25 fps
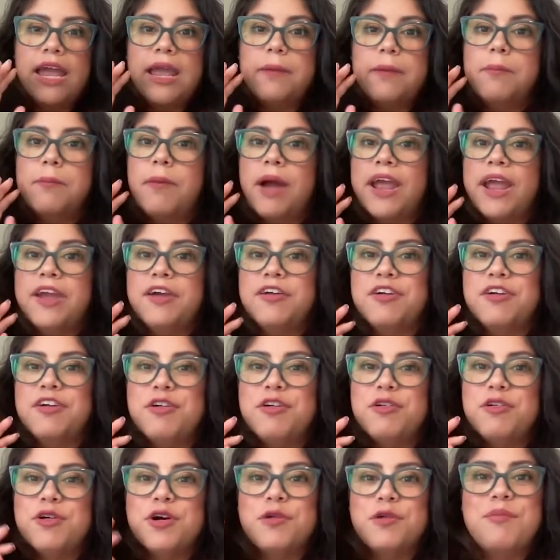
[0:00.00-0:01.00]
a
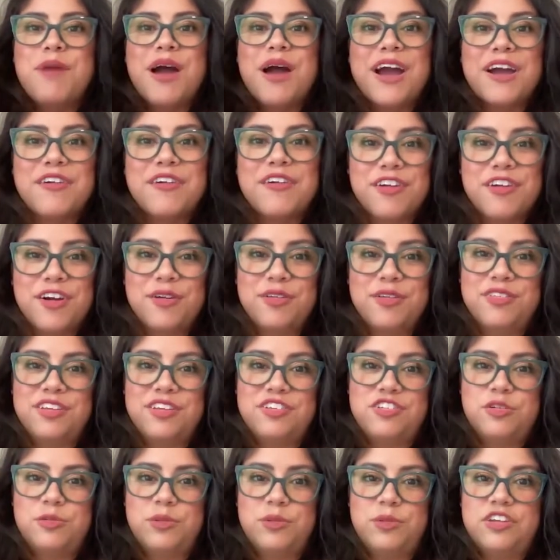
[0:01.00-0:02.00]
micro or macro
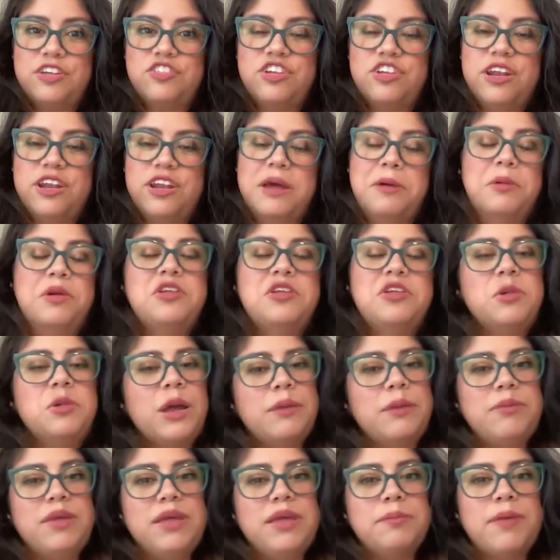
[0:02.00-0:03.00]
situation. And what
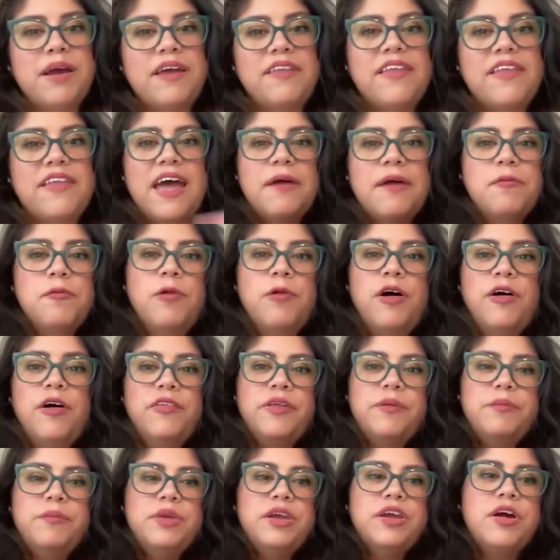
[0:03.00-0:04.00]
do I mean by that?
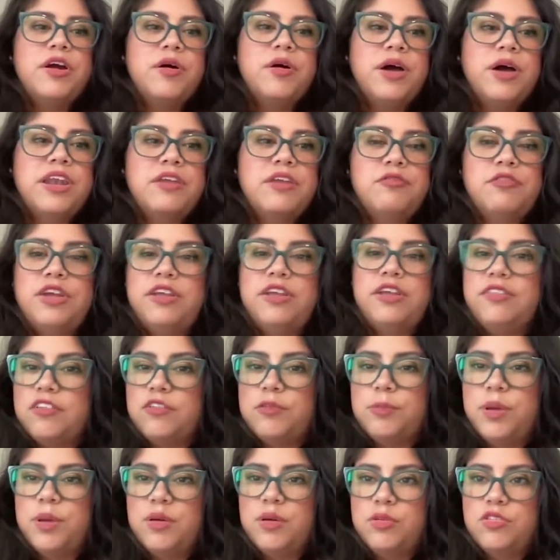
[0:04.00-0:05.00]
Well, let me go ahead and read
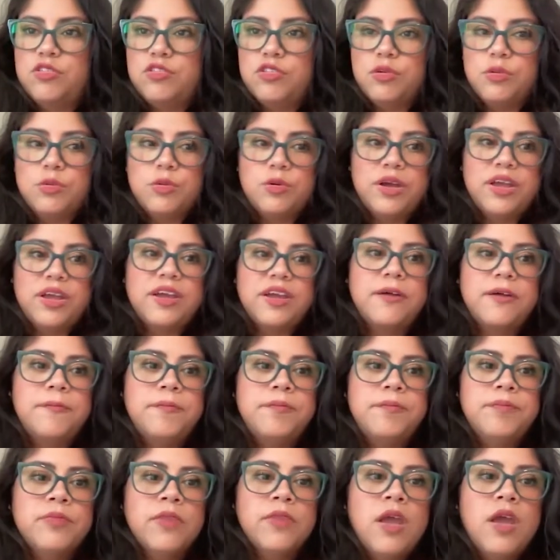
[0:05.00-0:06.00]
this post real quick.
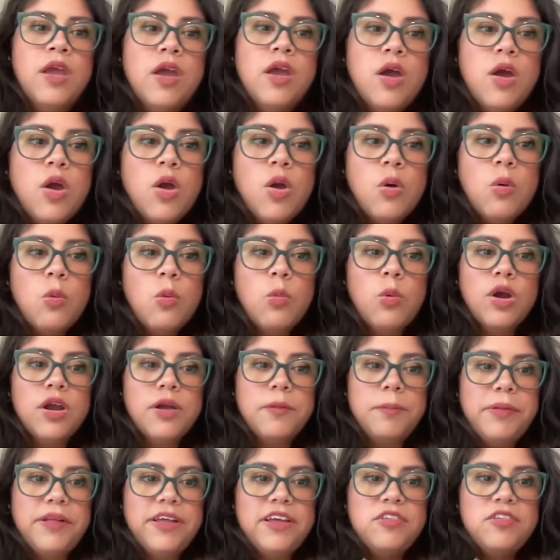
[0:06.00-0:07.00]

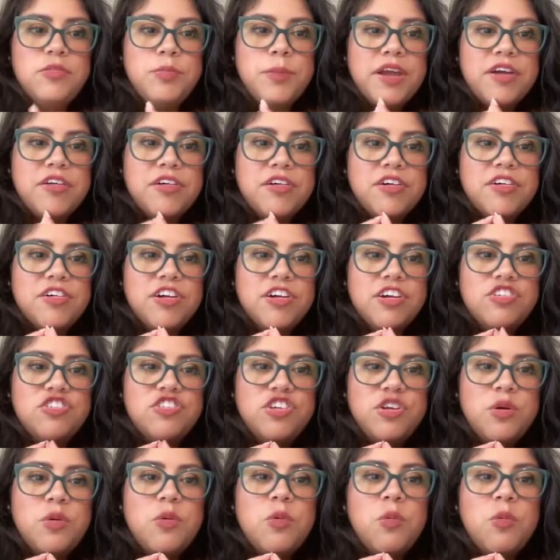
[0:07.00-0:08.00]
Workplace
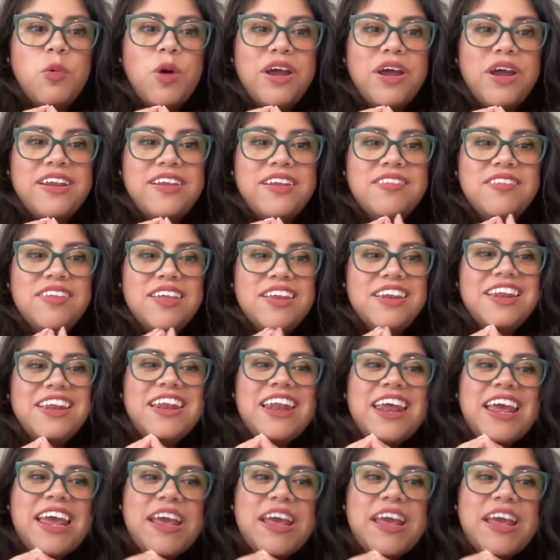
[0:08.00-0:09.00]
microaggression. What is in
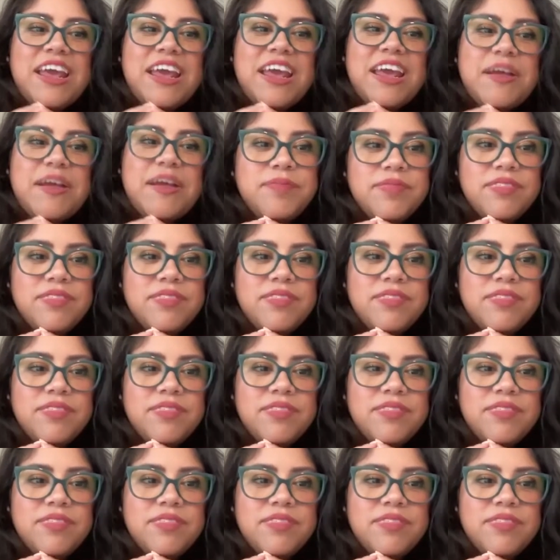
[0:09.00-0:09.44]
a name?